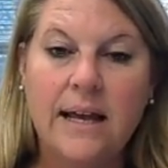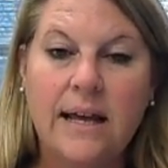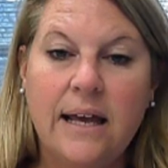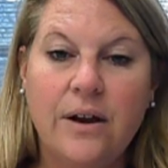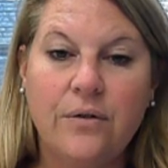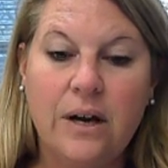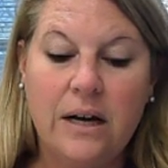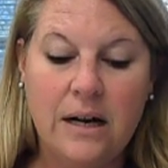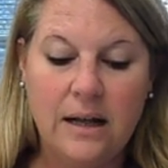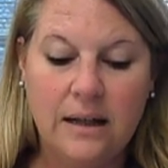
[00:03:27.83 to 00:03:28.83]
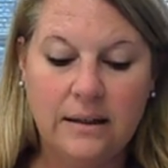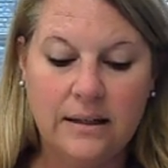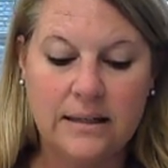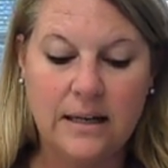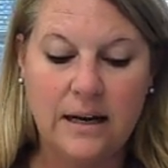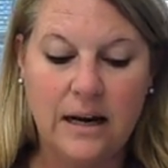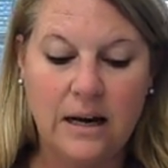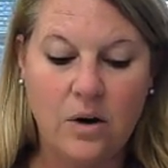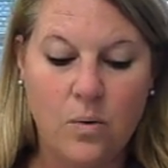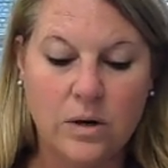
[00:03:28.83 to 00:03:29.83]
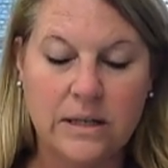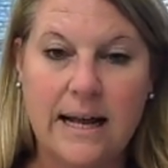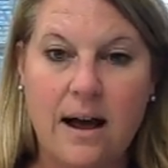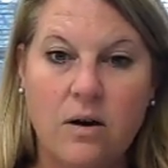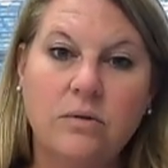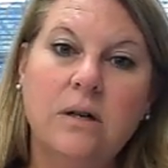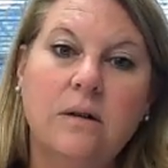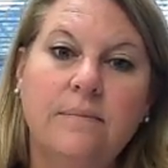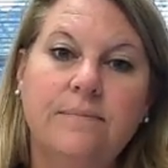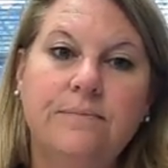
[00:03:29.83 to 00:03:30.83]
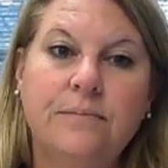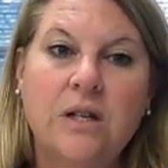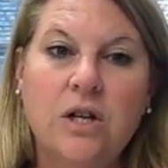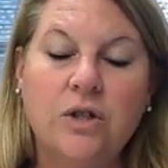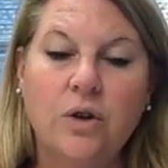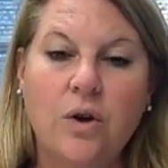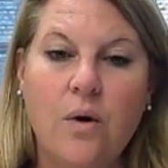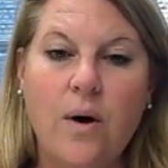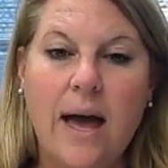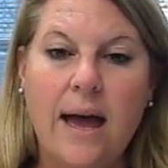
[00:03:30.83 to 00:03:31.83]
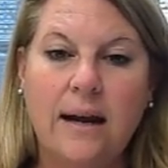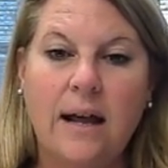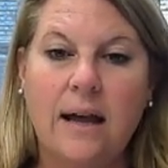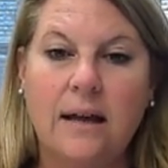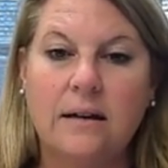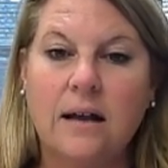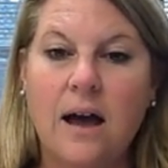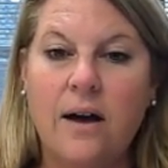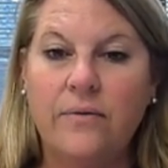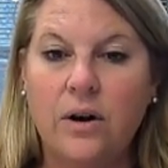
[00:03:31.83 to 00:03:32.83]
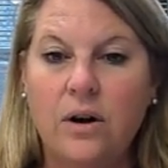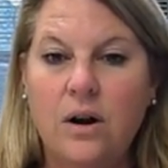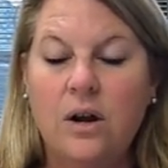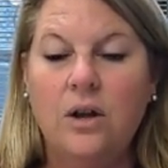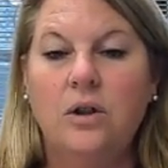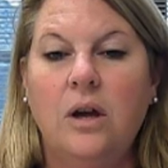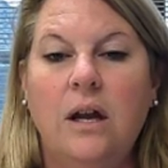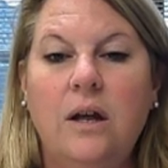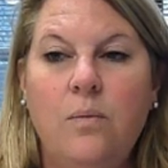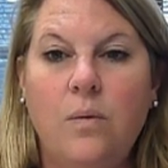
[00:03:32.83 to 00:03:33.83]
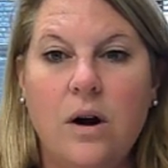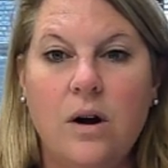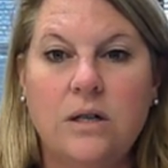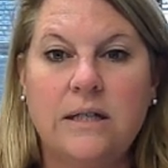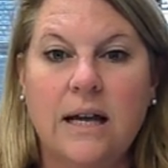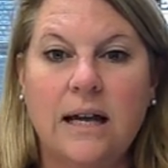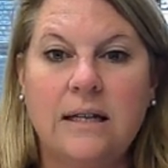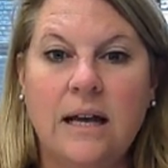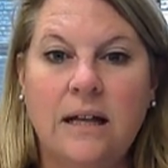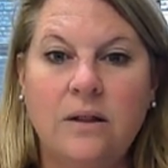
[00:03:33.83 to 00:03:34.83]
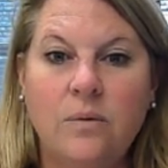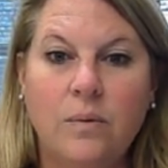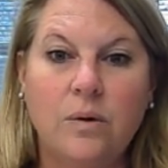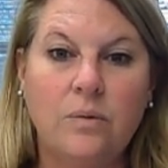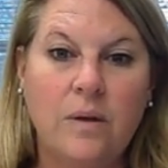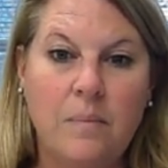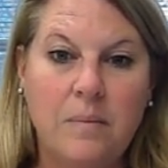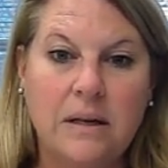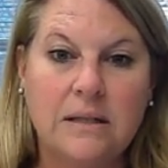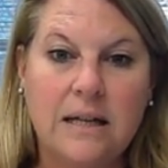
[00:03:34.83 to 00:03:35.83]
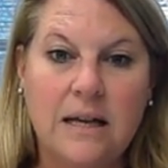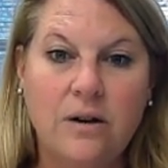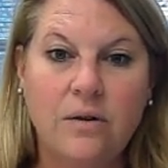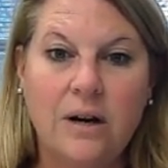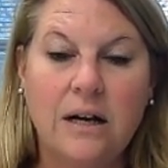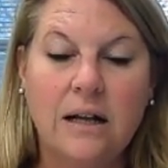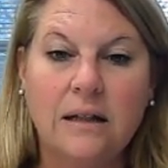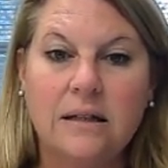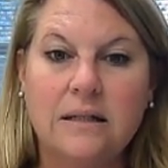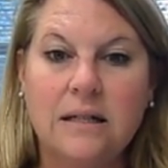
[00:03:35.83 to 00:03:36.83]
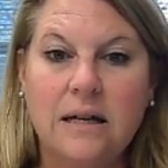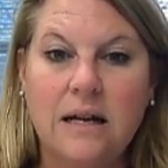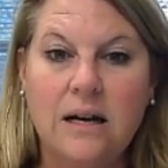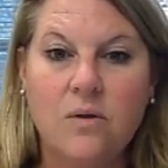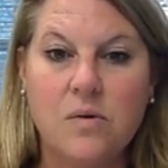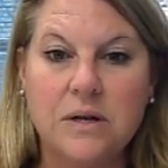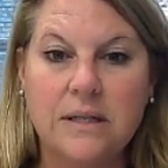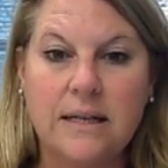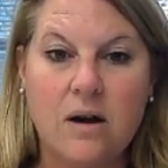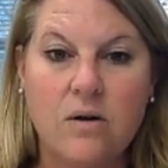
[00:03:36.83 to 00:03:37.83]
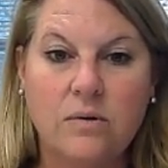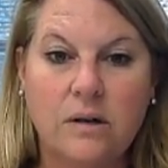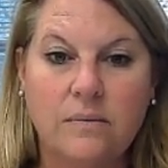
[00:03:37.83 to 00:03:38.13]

Hearing, listening, or sound. So go ahead and cover any words that contain the root that means hearing, listening, or sound.